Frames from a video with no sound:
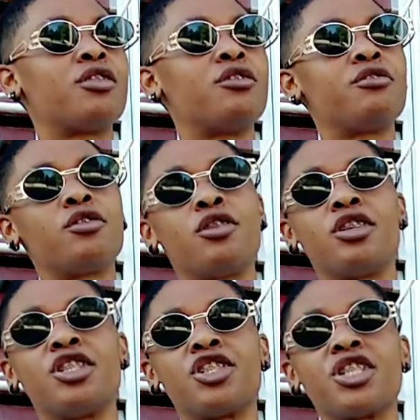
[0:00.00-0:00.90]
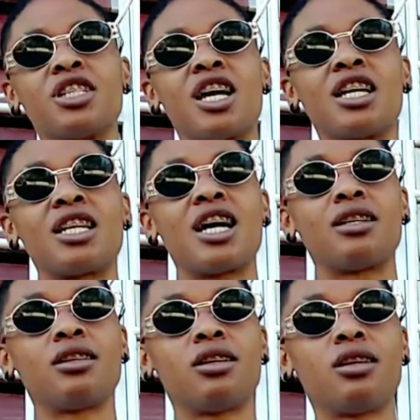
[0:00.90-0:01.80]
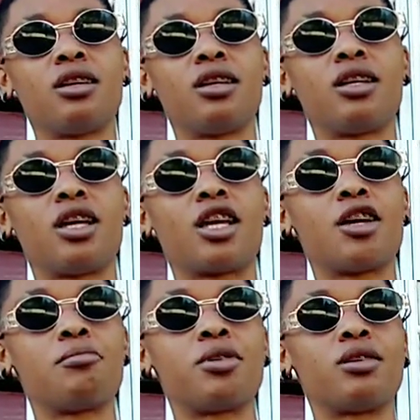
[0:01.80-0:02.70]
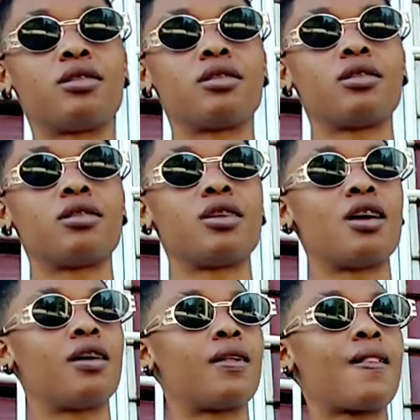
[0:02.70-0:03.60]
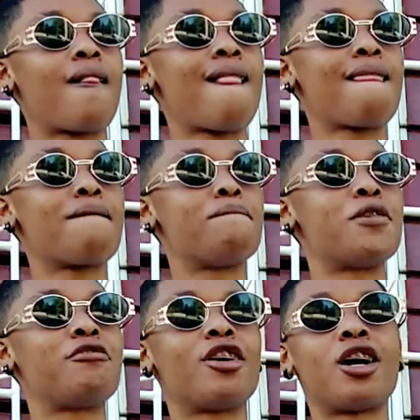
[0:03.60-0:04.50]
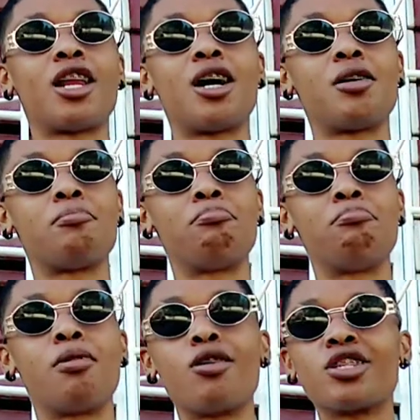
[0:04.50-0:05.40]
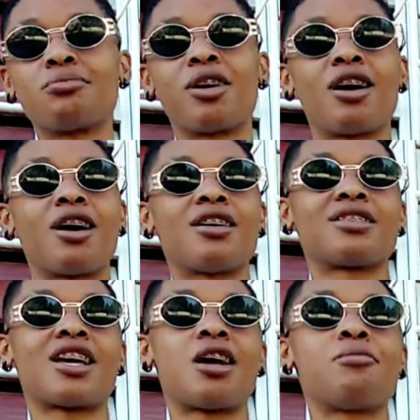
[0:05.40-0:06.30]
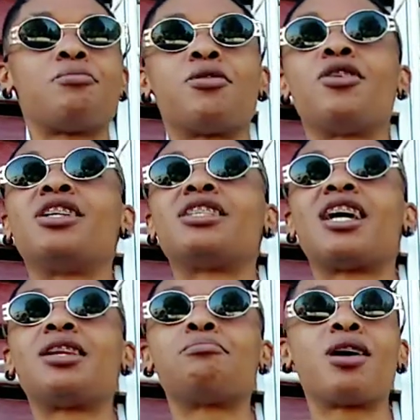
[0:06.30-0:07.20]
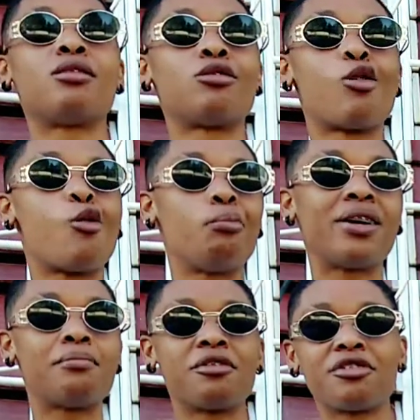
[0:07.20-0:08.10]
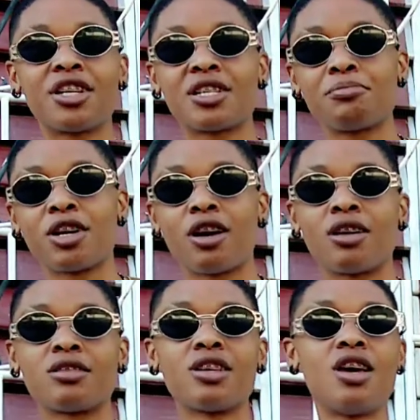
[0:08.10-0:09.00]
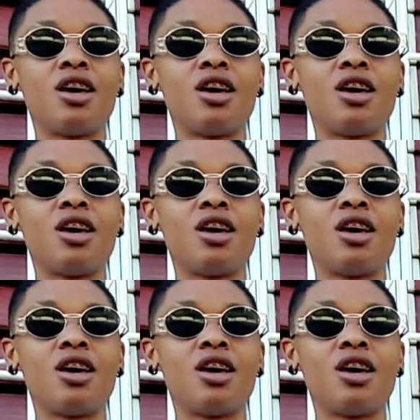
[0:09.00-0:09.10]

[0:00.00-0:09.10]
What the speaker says: of the floor and shit like that. You get me? Yeah. My father bust my ass. I remember one time the man thumping on my face because